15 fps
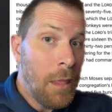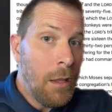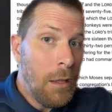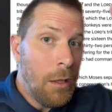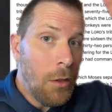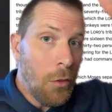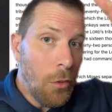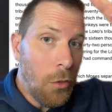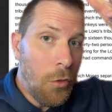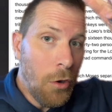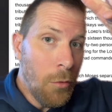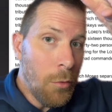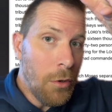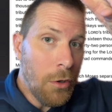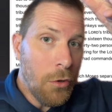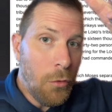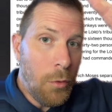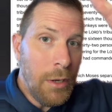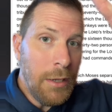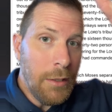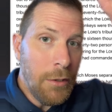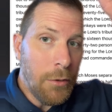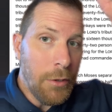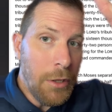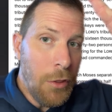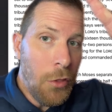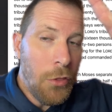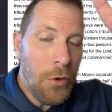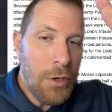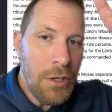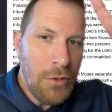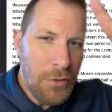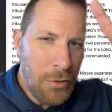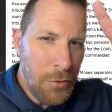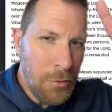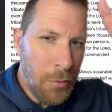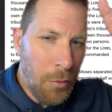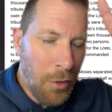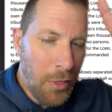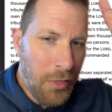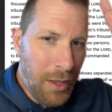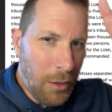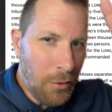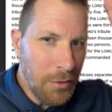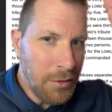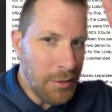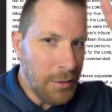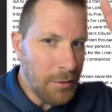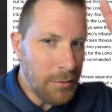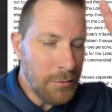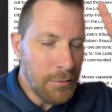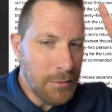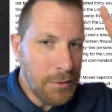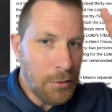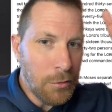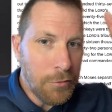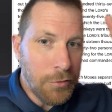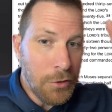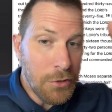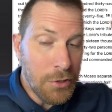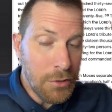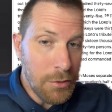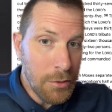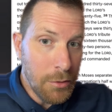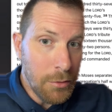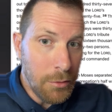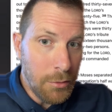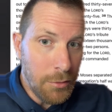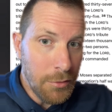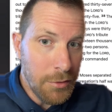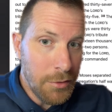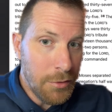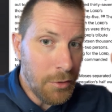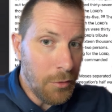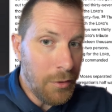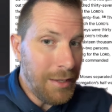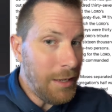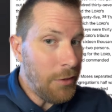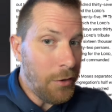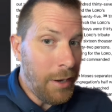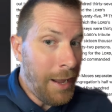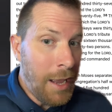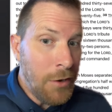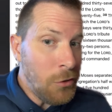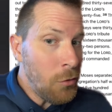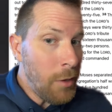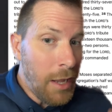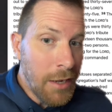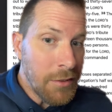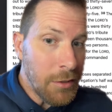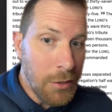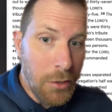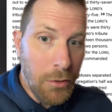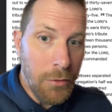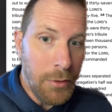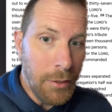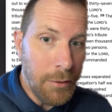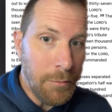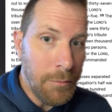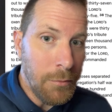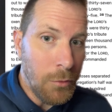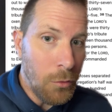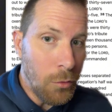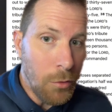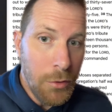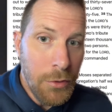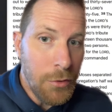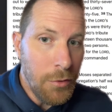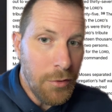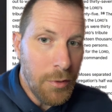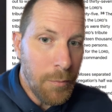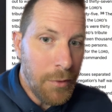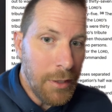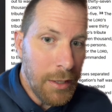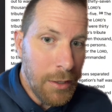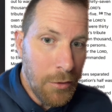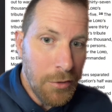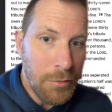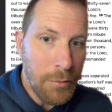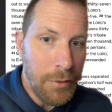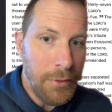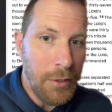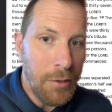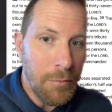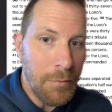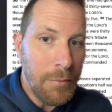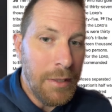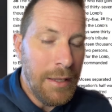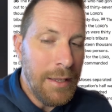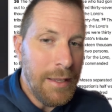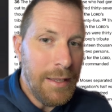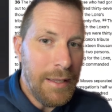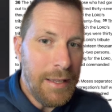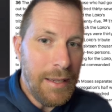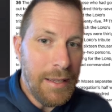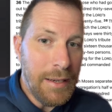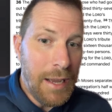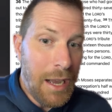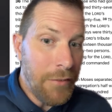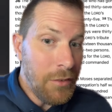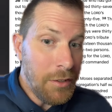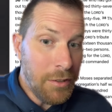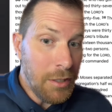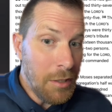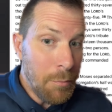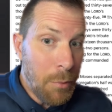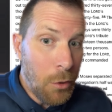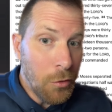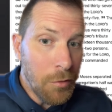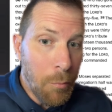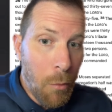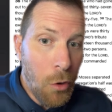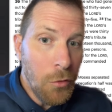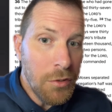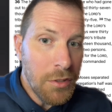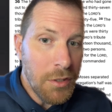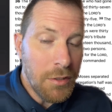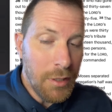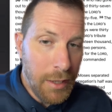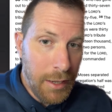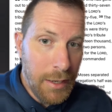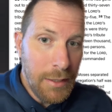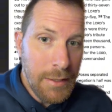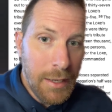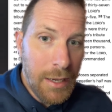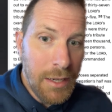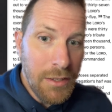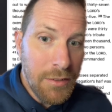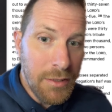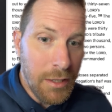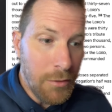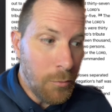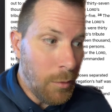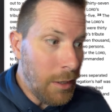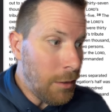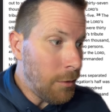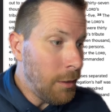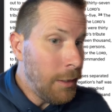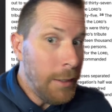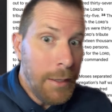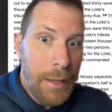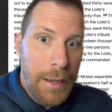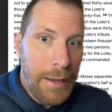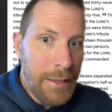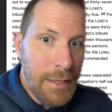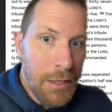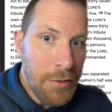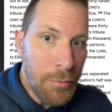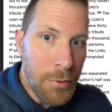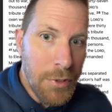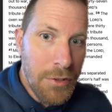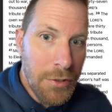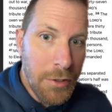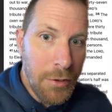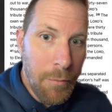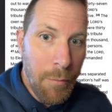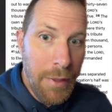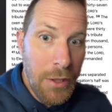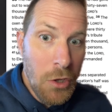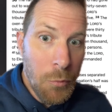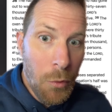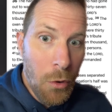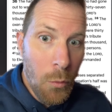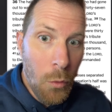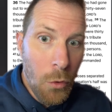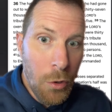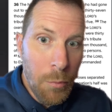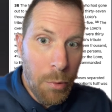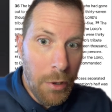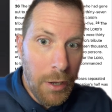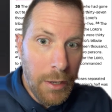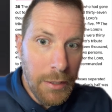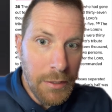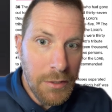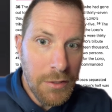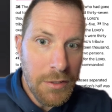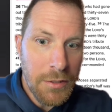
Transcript: there were quite literally 32,000 little virgin girls. So they either had to execute them or do something else with them. And obviously, both Moses and God said, Well, I guess we're just going to make them our war brides.